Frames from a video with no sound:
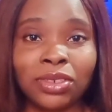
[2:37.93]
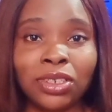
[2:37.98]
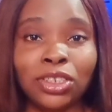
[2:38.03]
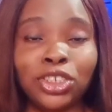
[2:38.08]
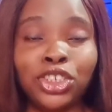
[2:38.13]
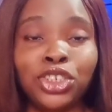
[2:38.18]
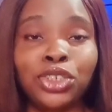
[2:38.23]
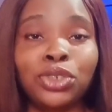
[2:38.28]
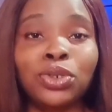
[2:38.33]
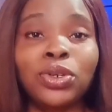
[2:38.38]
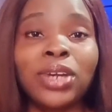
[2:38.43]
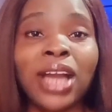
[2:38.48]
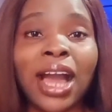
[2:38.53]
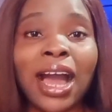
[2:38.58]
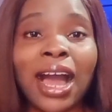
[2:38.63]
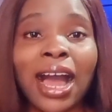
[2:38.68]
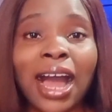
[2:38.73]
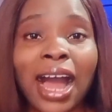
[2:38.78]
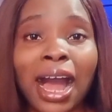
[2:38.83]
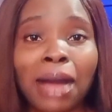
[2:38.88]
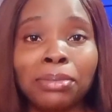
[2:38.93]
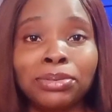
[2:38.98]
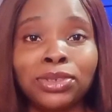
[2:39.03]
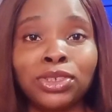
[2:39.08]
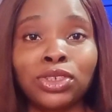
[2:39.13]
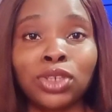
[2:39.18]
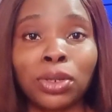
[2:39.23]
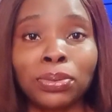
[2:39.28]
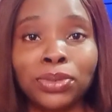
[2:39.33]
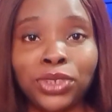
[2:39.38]
sugar
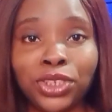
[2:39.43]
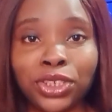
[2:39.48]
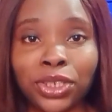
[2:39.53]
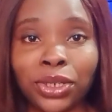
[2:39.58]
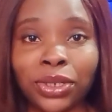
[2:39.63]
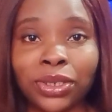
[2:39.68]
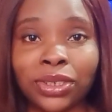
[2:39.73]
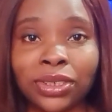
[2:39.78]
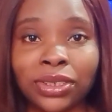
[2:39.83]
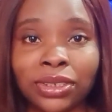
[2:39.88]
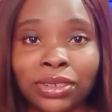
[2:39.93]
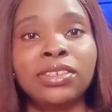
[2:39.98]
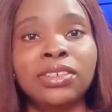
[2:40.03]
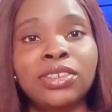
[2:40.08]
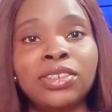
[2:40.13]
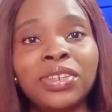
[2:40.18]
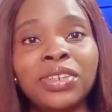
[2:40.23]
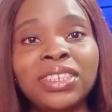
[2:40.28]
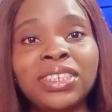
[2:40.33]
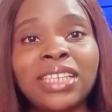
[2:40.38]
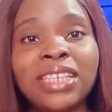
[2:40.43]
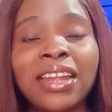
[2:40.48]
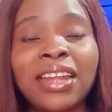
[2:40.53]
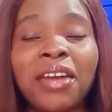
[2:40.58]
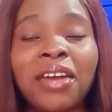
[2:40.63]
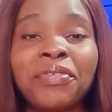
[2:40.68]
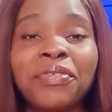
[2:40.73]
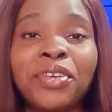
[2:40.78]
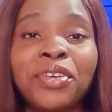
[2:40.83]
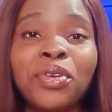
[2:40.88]
absorption. So instead
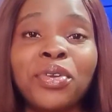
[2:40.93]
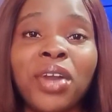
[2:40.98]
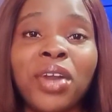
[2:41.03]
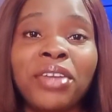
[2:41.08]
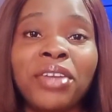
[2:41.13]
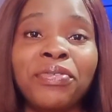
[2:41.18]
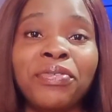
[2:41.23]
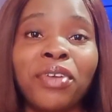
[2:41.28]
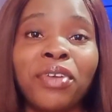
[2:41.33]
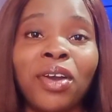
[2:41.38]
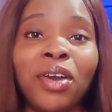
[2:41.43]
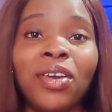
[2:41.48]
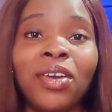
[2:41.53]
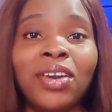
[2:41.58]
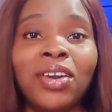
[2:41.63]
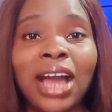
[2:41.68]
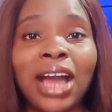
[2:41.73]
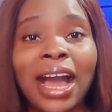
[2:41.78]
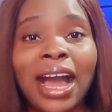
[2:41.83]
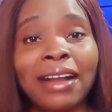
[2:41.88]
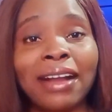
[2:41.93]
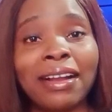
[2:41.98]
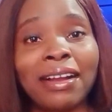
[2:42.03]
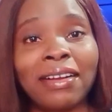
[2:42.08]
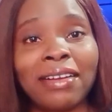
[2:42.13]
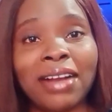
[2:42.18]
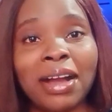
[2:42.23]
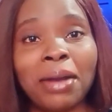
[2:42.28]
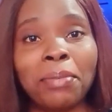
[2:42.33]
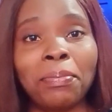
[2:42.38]
of you going for
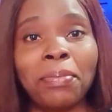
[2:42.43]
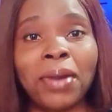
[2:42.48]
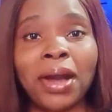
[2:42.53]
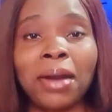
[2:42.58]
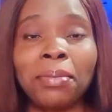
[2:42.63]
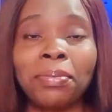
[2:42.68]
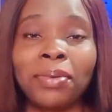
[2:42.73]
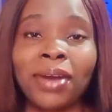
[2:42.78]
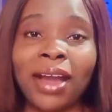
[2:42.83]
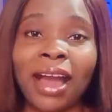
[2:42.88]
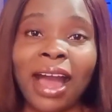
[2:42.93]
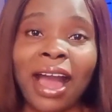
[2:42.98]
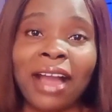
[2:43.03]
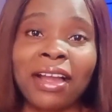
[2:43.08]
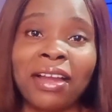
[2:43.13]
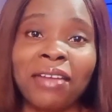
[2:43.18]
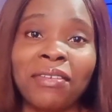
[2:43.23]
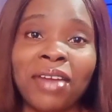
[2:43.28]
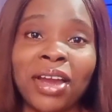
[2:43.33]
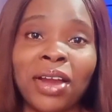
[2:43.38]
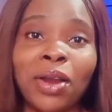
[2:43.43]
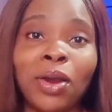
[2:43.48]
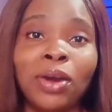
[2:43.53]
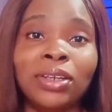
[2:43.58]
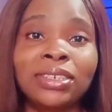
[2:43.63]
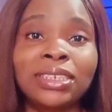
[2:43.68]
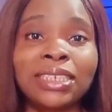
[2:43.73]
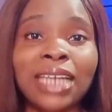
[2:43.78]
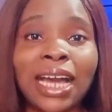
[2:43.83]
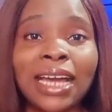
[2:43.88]
akara and pap, akara and
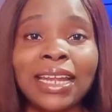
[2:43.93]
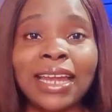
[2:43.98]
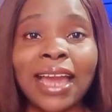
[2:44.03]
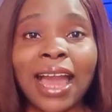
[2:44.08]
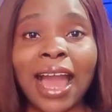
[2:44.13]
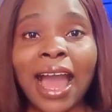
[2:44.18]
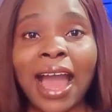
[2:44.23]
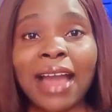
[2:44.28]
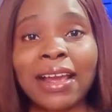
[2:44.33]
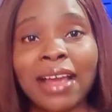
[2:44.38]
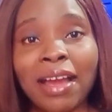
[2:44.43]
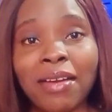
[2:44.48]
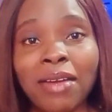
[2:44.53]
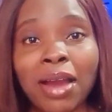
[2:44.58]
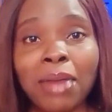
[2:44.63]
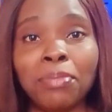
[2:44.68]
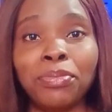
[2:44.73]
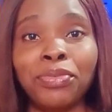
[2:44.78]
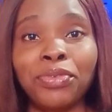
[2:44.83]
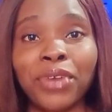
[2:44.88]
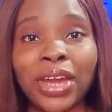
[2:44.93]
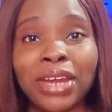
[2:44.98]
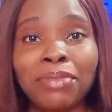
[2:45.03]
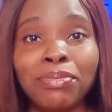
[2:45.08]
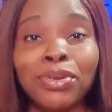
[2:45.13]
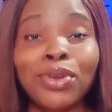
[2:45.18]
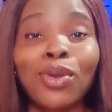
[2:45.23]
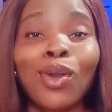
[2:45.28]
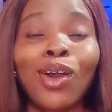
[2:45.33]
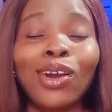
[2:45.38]
custard, akara and bread,
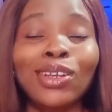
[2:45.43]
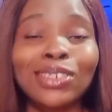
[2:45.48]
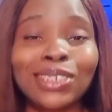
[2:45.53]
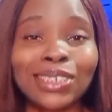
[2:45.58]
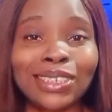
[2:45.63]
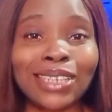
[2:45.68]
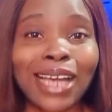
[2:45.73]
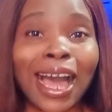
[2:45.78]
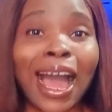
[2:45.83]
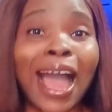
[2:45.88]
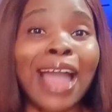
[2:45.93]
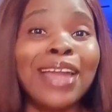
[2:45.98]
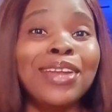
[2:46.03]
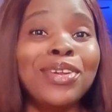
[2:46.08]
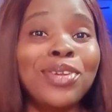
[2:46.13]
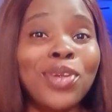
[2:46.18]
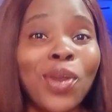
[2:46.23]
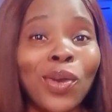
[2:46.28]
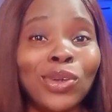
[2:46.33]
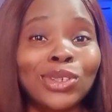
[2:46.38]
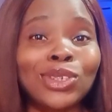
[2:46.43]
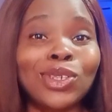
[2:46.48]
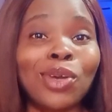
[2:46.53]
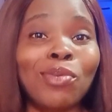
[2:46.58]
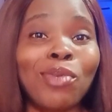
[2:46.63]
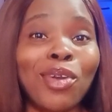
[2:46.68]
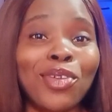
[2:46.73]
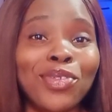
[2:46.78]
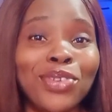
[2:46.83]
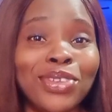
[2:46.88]
because I know
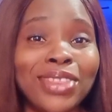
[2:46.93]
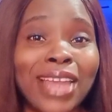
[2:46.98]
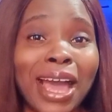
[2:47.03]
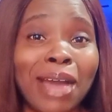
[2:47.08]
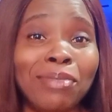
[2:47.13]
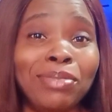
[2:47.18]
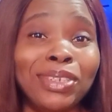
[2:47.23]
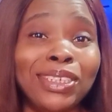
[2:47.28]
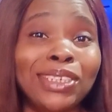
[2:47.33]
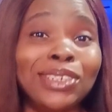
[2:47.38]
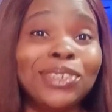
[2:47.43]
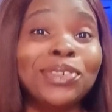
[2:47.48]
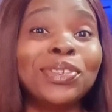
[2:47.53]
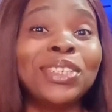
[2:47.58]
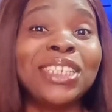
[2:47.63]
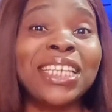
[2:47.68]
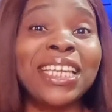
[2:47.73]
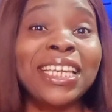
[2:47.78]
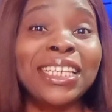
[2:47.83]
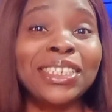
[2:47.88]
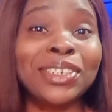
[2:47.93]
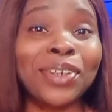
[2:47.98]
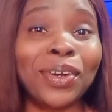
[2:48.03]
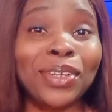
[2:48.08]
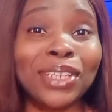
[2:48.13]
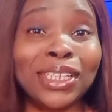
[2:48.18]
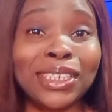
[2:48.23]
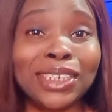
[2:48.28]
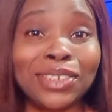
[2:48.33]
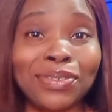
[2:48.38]
some of you diabetes, you see eat
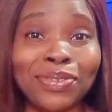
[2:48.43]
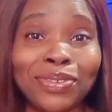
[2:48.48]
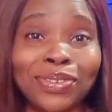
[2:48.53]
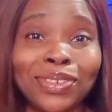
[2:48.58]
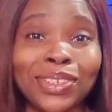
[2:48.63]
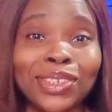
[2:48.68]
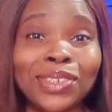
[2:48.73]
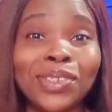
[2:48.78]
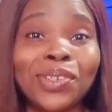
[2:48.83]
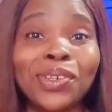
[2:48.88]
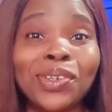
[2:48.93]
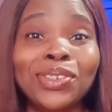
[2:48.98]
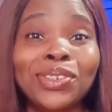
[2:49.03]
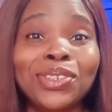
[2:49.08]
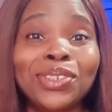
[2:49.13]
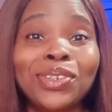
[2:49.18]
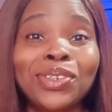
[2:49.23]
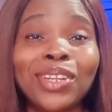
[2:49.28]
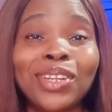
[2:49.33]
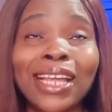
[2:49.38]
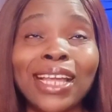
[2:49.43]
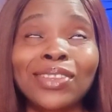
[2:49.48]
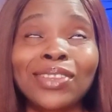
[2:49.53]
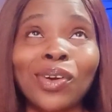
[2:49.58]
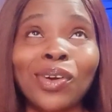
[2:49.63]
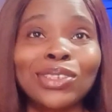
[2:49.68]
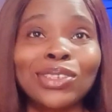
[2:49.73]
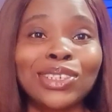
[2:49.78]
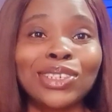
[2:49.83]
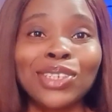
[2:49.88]
all these foods. Don't let
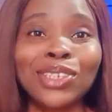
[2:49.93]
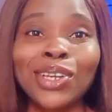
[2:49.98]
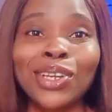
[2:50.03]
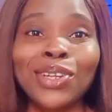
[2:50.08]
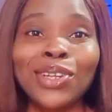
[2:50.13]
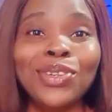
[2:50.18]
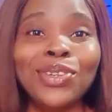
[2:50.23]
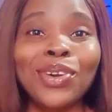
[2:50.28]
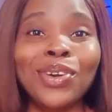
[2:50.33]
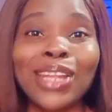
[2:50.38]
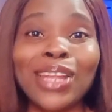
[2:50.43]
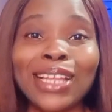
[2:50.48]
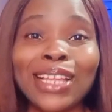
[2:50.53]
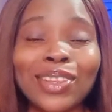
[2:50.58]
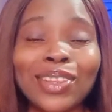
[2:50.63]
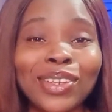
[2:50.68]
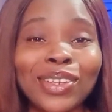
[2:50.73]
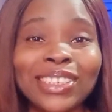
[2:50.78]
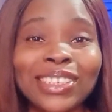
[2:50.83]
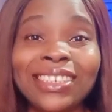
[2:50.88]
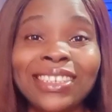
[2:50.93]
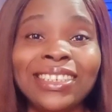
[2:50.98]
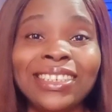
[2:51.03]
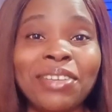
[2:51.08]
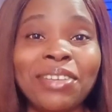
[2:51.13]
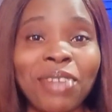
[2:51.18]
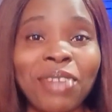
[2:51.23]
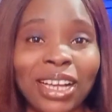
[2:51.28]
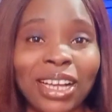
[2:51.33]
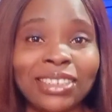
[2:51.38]
us
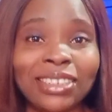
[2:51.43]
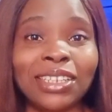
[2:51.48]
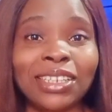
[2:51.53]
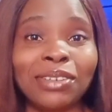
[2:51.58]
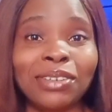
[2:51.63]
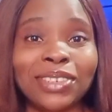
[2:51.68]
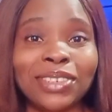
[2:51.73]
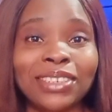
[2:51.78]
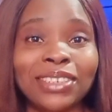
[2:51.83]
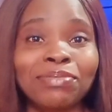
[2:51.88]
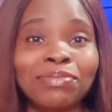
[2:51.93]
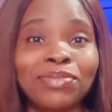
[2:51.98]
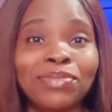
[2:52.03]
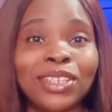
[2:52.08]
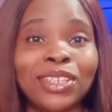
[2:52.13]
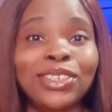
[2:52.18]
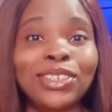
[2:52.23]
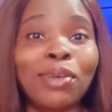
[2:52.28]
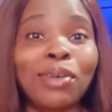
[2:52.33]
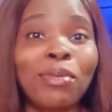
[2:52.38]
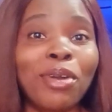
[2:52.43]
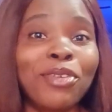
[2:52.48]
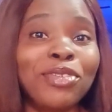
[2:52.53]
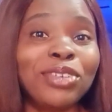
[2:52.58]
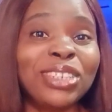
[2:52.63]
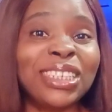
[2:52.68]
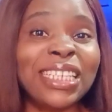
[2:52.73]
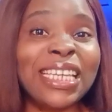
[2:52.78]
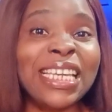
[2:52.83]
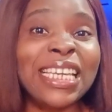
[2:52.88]
deceive ourselves. Some of
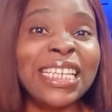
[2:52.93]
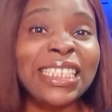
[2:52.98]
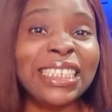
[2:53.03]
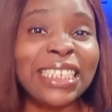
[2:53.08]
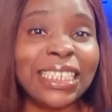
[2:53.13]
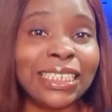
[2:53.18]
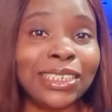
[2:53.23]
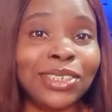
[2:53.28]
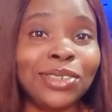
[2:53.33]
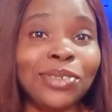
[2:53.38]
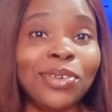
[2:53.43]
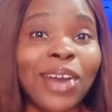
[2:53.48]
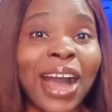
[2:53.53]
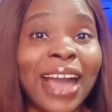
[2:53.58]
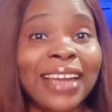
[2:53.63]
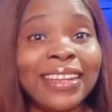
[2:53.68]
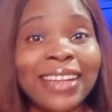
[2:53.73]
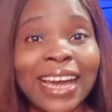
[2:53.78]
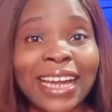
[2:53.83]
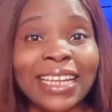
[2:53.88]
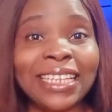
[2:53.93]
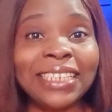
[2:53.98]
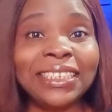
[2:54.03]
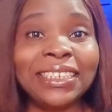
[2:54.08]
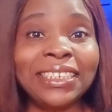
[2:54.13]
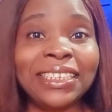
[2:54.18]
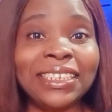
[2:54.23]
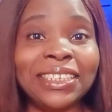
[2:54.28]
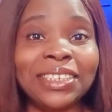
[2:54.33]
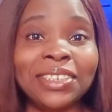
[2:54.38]
you see eat it, you hide and
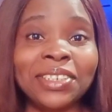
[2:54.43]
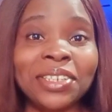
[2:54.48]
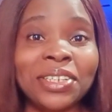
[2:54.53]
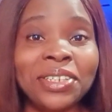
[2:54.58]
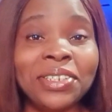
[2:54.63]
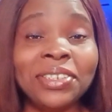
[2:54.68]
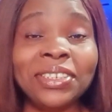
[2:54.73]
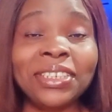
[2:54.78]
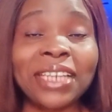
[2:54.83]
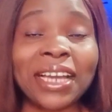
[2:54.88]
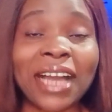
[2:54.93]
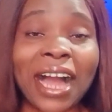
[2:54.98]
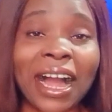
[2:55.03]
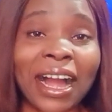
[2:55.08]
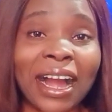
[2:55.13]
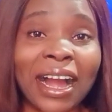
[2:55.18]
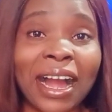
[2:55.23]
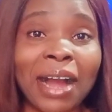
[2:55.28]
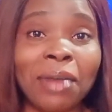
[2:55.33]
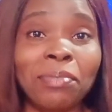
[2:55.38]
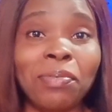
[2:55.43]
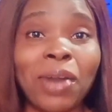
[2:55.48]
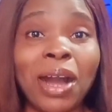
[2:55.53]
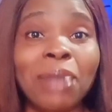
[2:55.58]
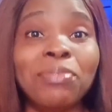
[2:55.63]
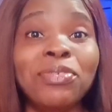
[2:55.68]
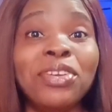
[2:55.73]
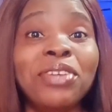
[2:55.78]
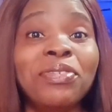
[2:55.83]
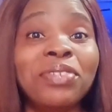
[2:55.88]
eat it. You take akara and
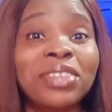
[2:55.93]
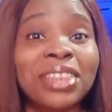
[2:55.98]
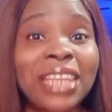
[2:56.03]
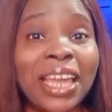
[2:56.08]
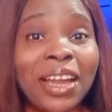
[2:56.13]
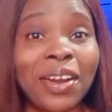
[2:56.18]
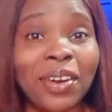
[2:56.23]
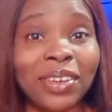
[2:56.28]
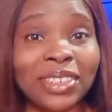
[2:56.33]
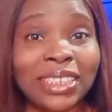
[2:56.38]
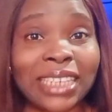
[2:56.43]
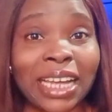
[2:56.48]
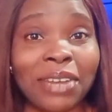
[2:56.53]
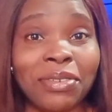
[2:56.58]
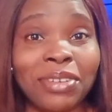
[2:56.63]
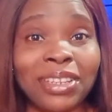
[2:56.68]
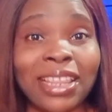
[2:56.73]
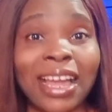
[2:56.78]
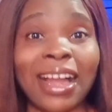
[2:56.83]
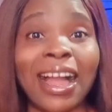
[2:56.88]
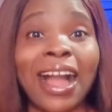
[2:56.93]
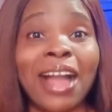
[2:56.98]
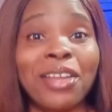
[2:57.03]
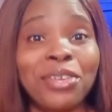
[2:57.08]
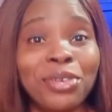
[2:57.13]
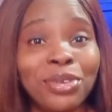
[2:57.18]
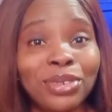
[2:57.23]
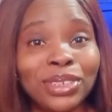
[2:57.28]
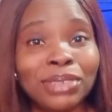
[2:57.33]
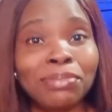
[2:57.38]
pap, you even take custard with
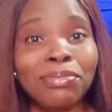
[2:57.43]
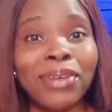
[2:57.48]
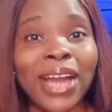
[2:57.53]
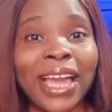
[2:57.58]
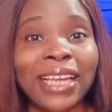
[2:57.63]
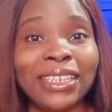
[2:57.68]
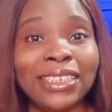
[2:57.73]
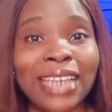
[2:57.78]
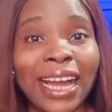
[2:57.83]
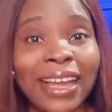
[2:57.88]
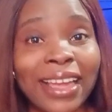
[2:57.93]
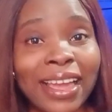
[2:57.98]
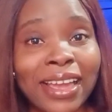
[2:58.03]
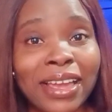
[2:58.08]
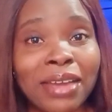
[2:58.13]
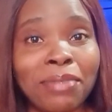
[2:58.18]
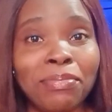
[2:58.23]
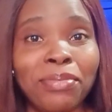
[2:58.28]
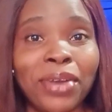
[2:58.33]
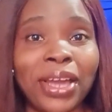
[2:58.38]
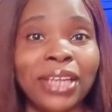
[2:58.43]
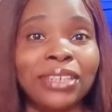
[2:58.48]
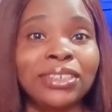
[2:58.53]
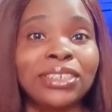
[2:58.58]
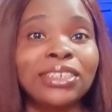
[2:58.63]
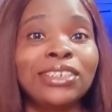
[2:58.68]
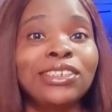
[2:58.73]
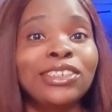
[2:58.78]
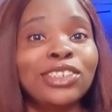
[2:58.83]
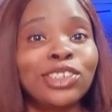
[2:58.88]
akara, you use bread, agege
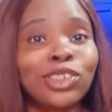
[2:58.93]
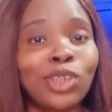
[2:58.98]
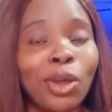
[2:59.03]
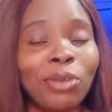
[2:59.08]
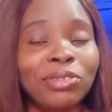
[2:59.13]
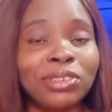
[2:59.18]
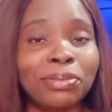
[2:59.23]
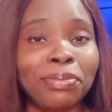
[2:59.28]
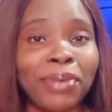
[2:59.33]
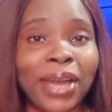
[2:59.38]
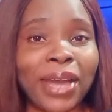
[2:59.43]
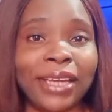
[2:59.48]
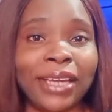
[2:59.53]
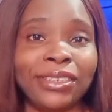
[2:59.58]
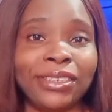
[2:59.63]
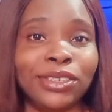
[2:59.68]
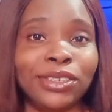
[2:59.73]
bread, soft bread